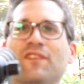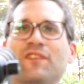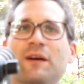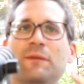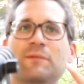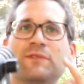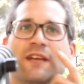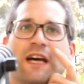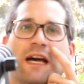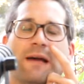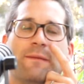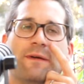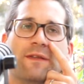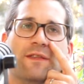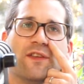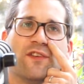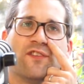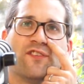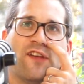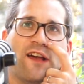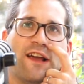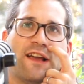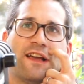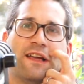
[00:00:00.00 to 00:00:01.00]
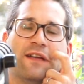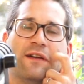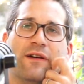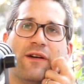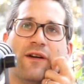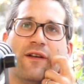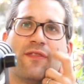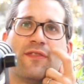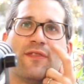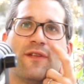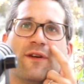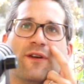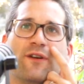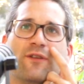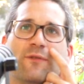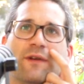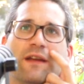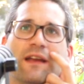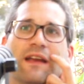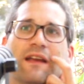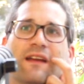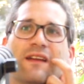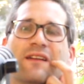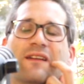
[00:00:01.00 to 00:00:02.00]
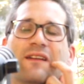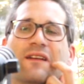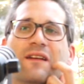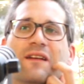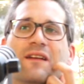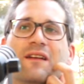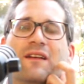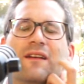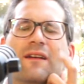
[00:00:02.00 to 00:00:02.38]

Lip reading: sometime in the second or third week,